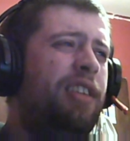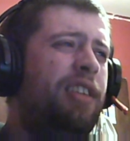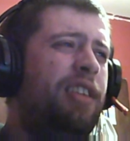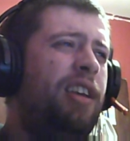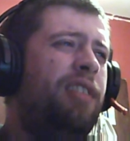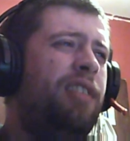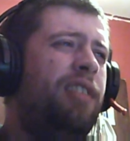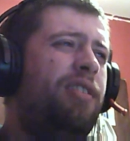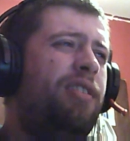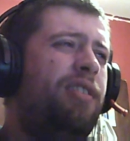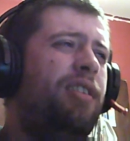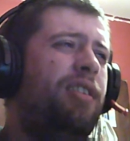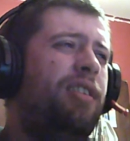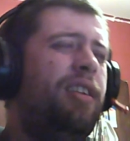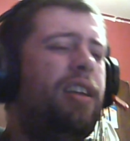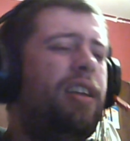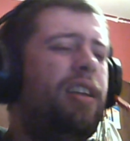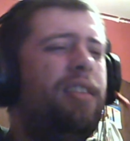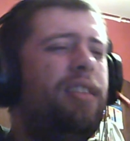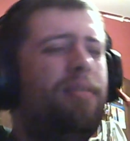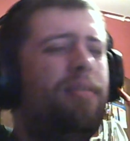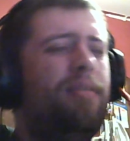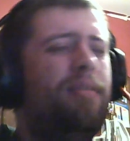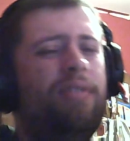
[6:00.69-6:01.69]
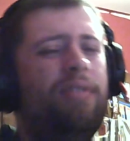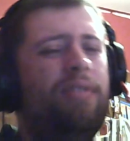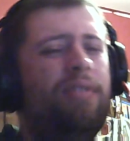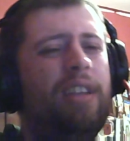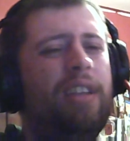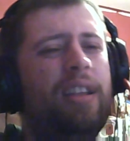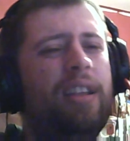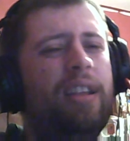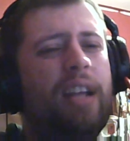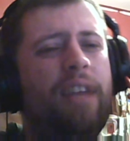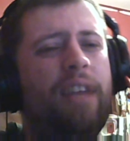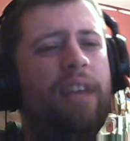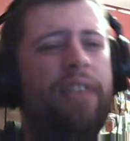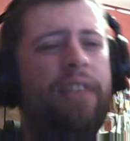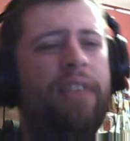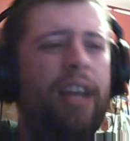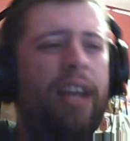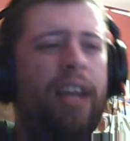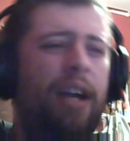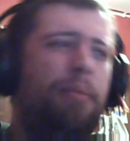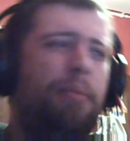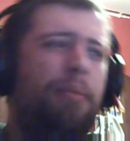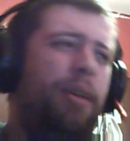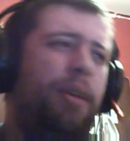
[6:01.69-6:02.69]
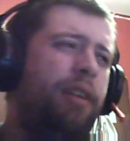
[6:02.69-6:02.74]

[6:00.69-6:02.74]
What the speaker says: it didn't have the